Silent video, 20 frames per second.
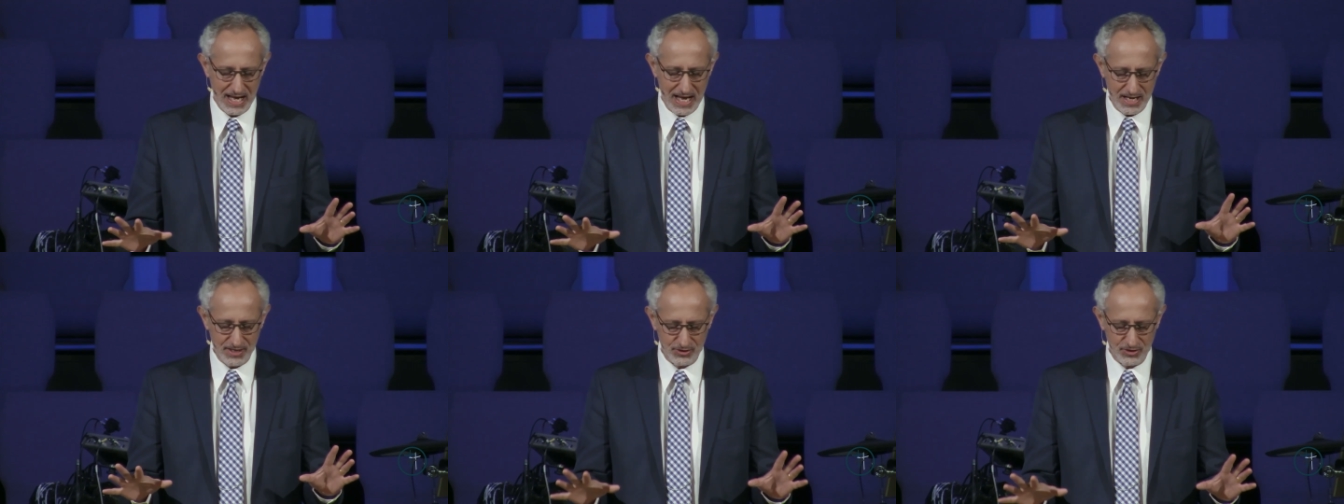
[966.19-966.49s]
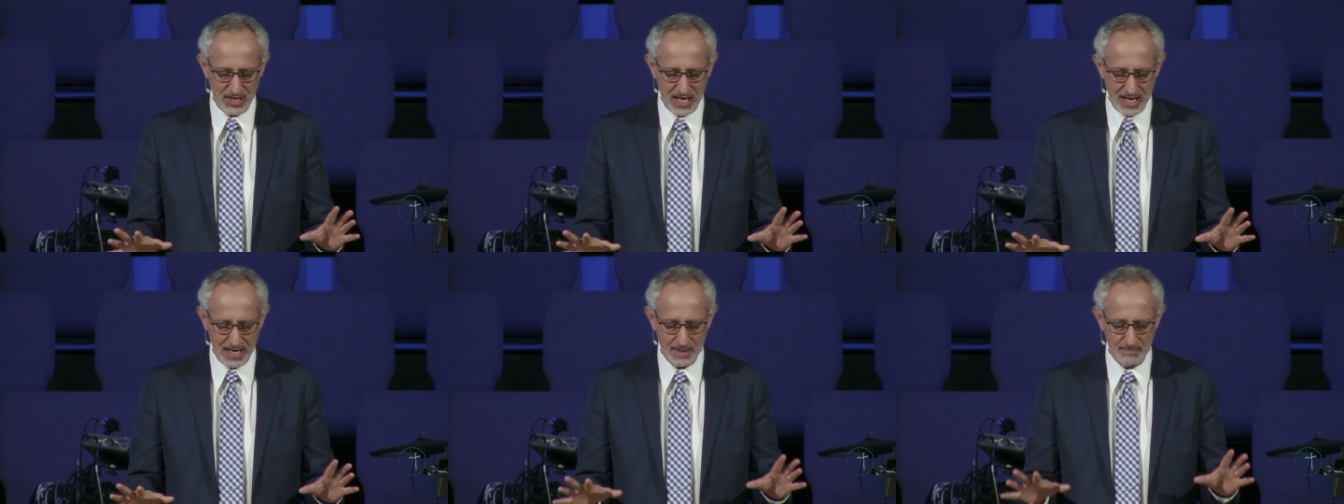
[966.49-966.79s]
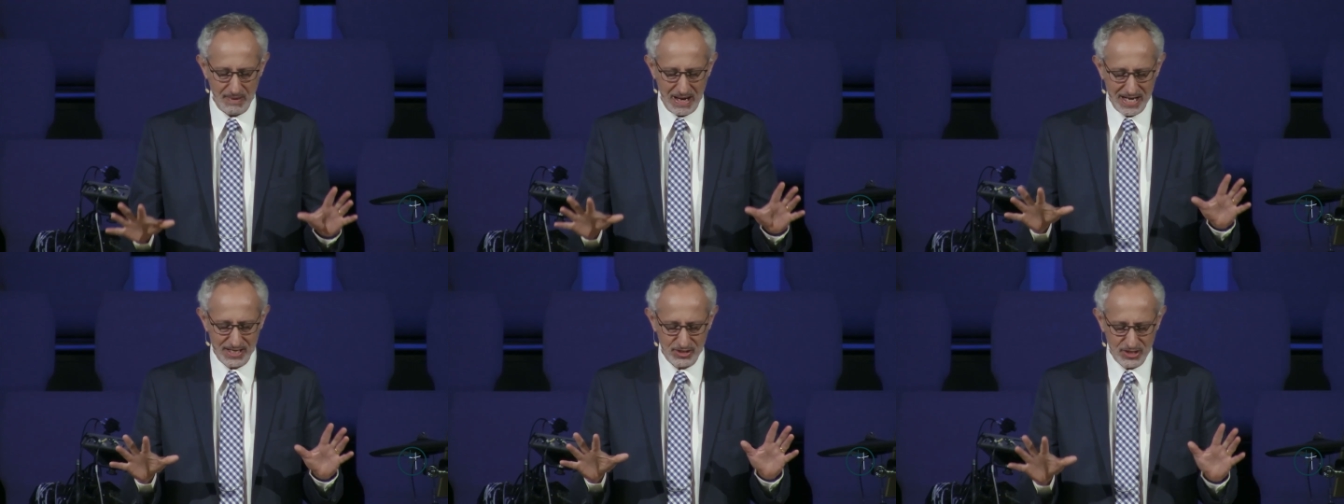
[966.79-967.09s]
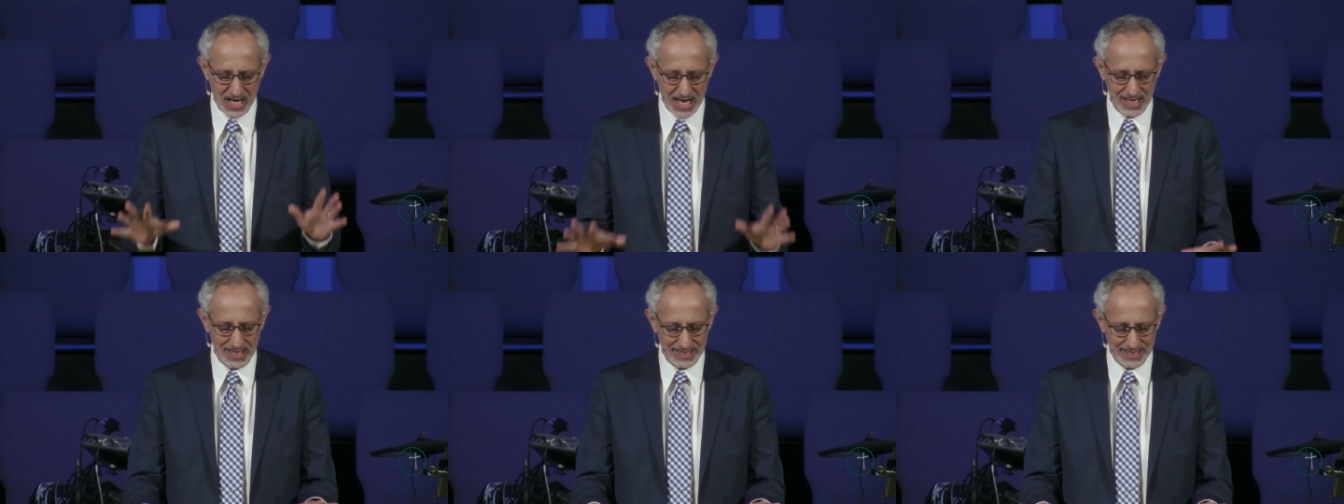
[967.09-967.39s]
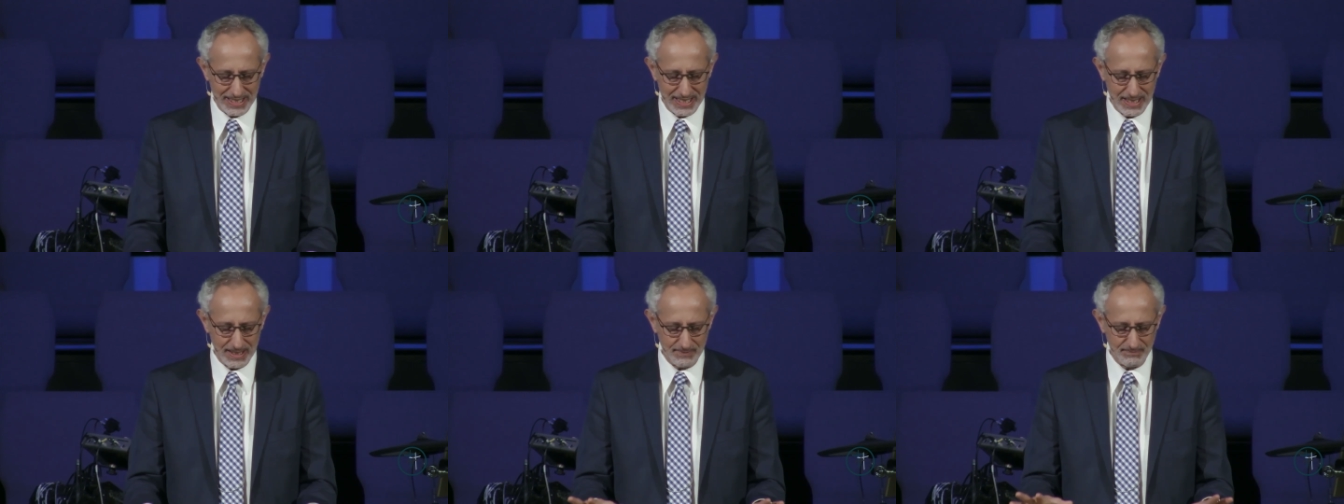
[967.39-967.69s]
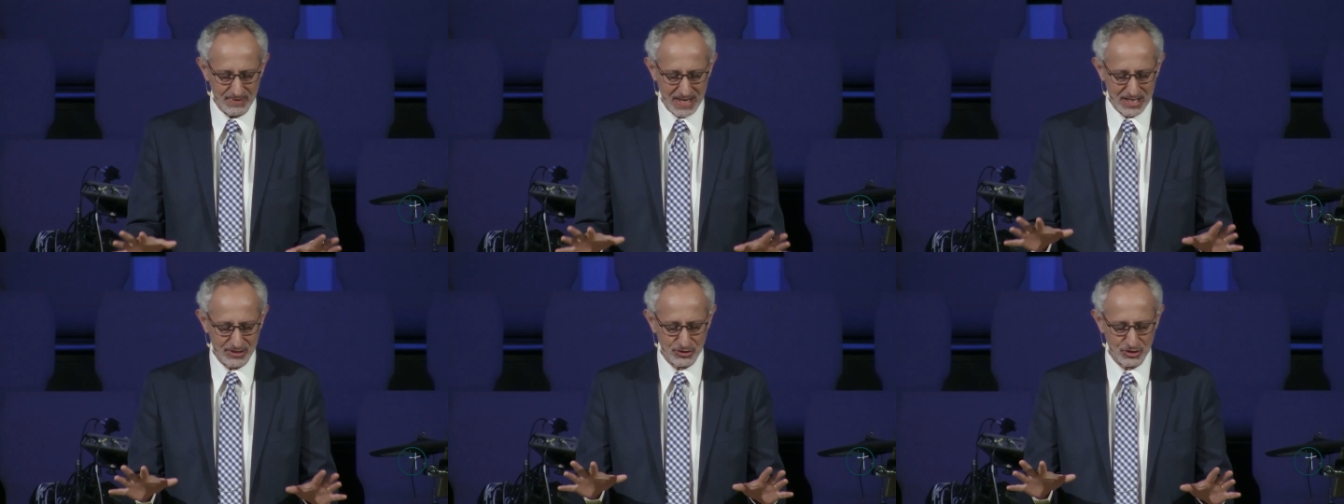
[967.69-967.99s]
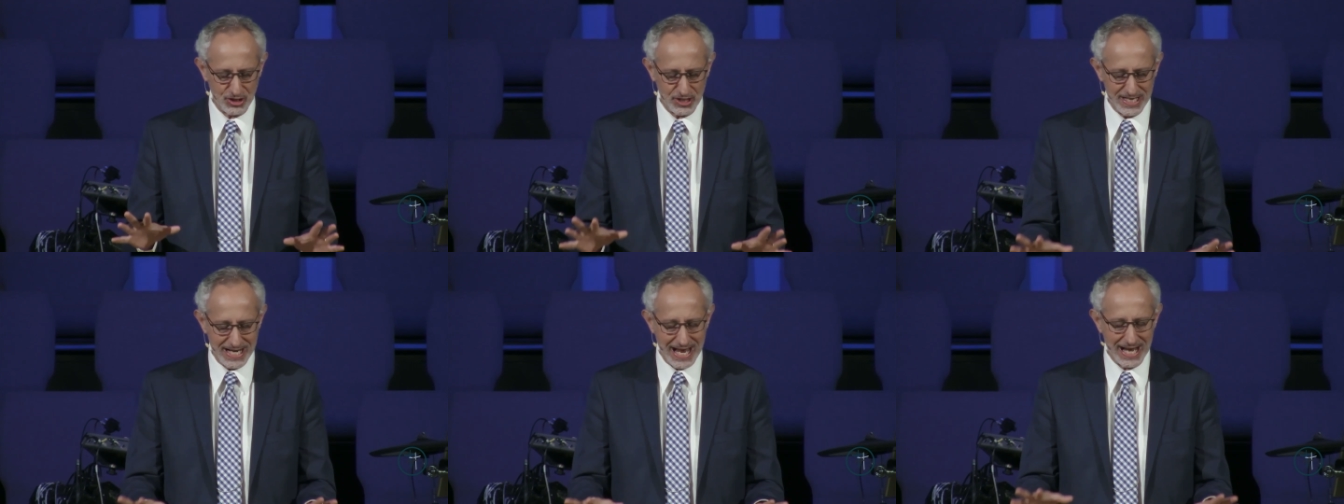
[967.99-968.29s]
Isaiah by telling him
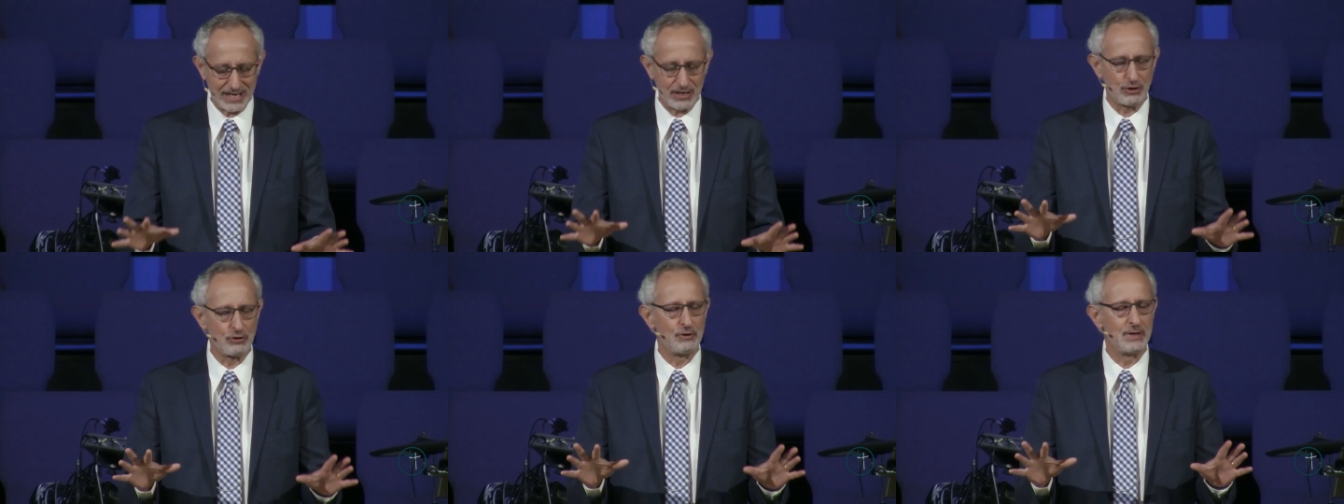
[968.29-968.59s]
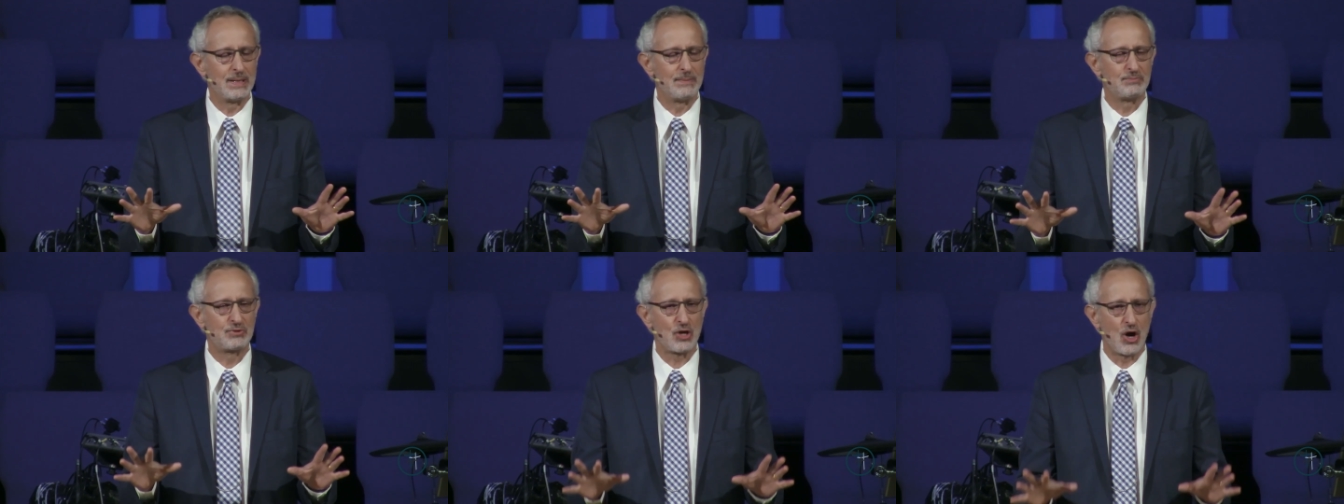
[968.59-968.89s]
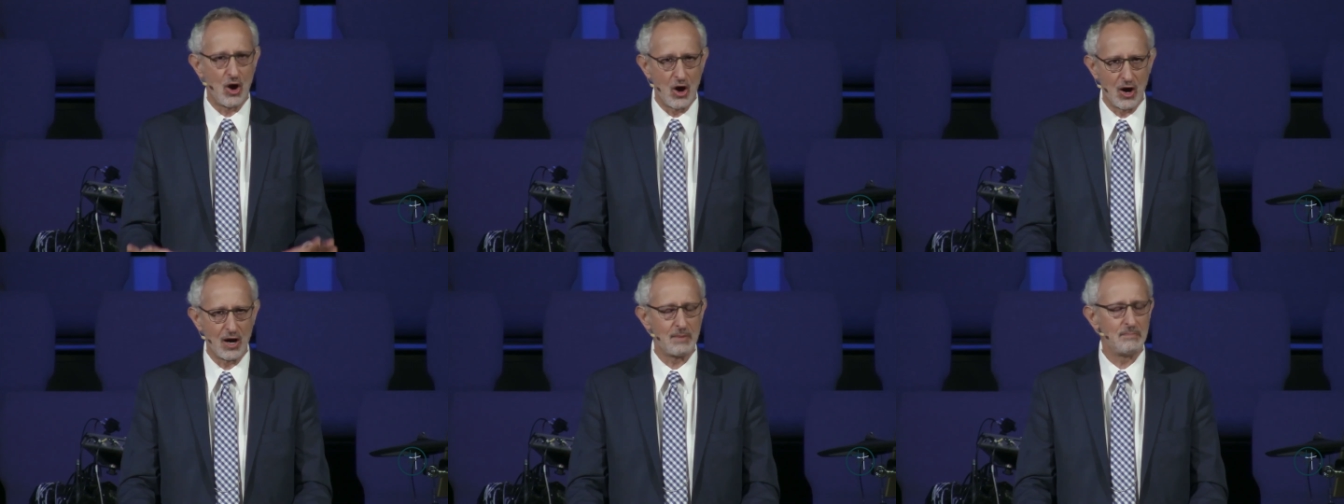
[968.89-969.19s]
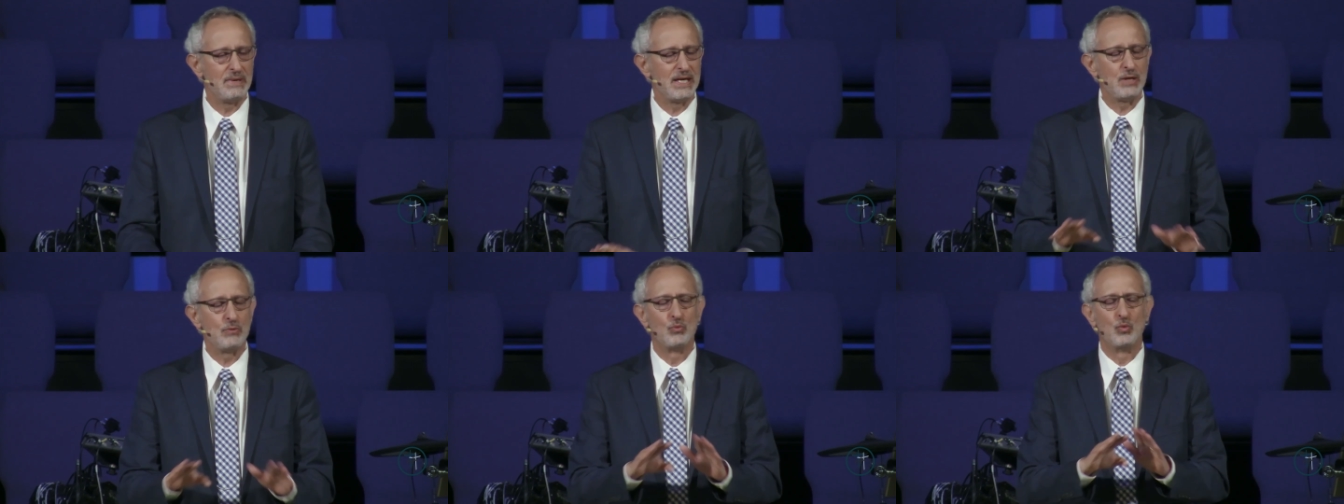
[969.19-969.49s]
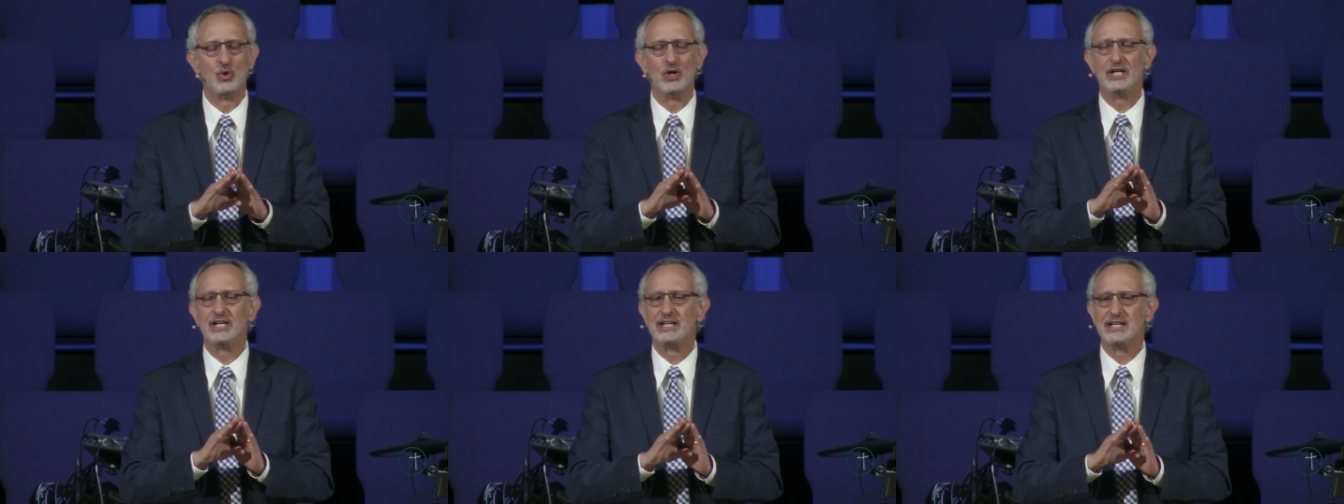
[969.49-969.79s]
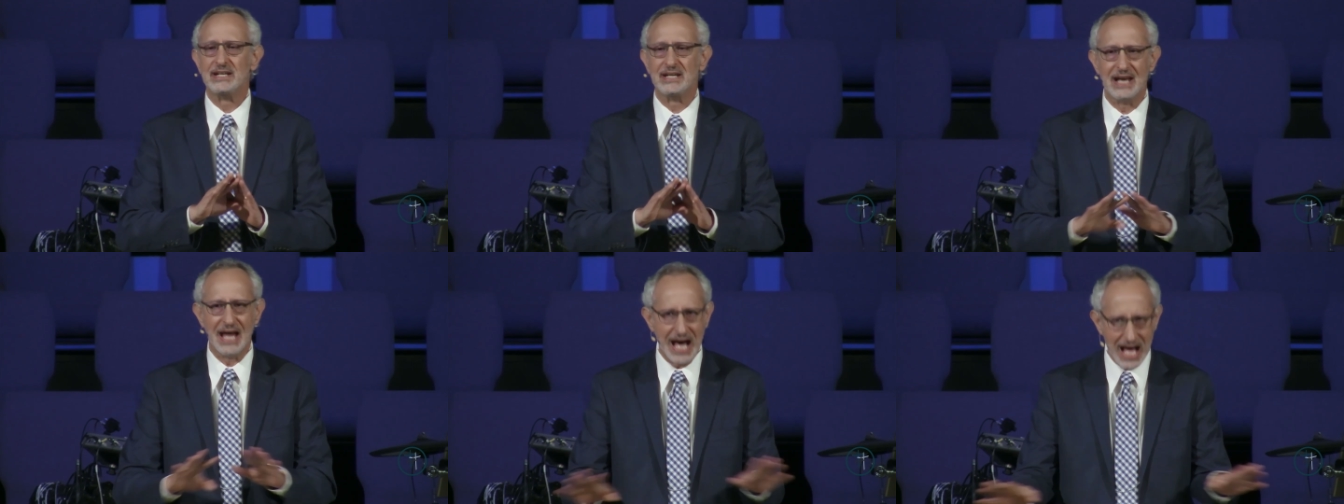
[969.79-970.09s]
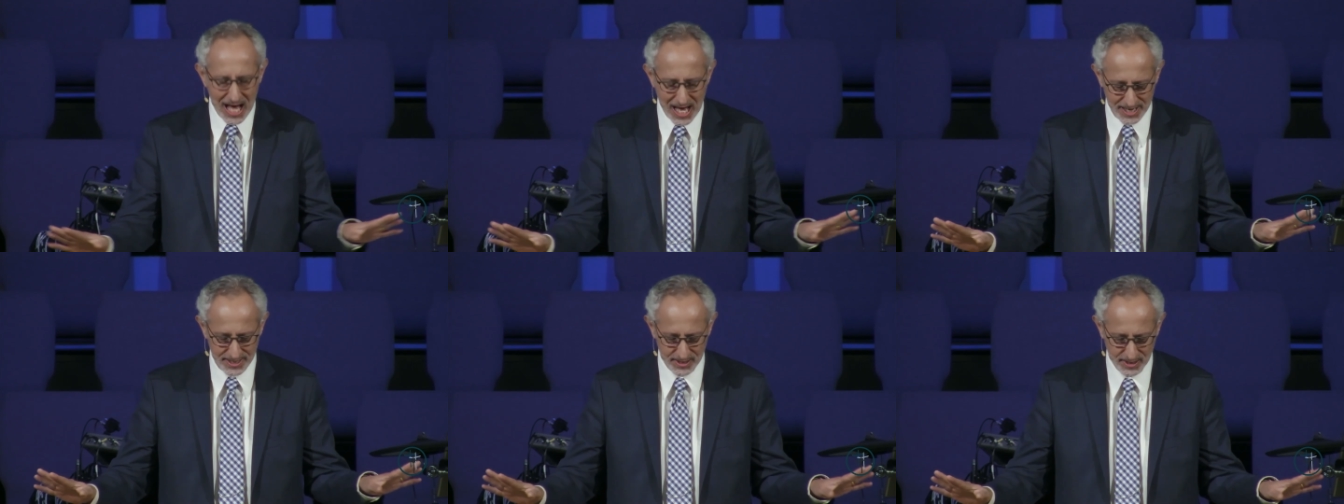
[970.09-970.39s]
that Sennacherib's army would
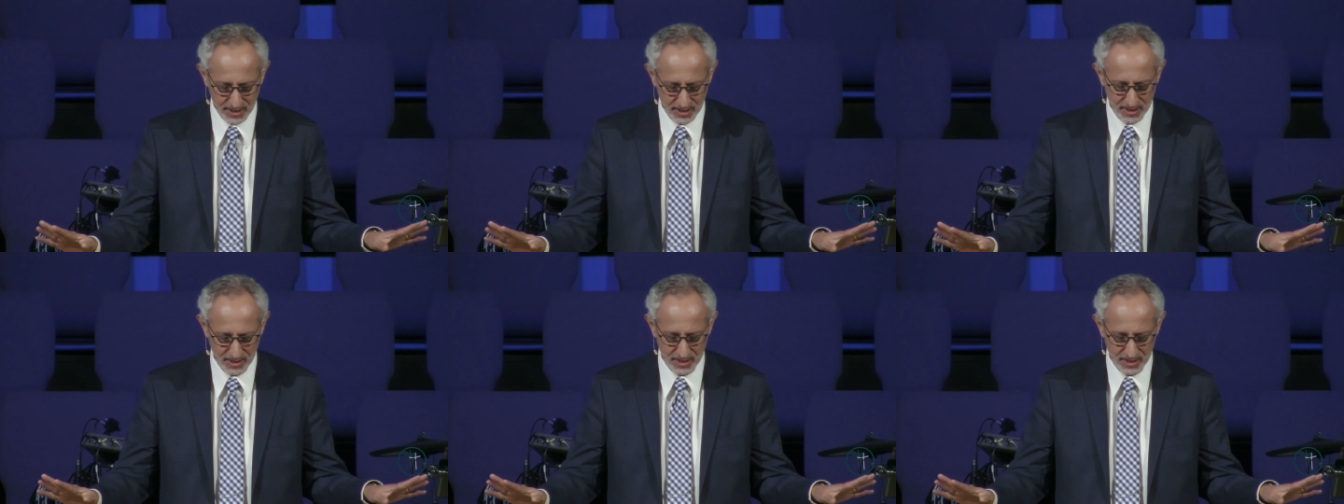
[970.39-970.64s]
not